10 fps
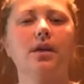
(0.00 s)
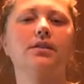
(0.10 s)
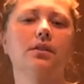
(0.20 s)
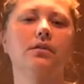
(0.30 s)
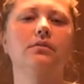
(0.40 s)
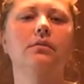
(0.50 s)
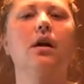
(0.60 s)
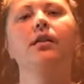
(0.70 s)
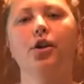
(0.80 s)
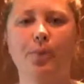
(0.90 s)
So
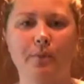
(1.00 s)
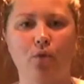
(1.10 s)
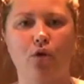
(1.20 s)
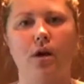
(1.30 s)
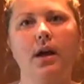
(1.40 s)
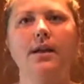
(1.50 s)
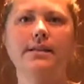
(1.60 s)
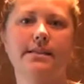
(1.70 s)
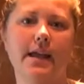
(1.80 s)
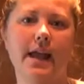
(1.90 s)
a little bit more,
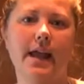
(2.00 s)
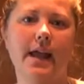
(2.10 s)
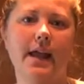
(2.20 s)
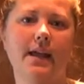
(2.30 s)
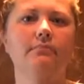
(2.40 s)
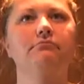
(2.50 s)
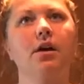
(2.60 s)
say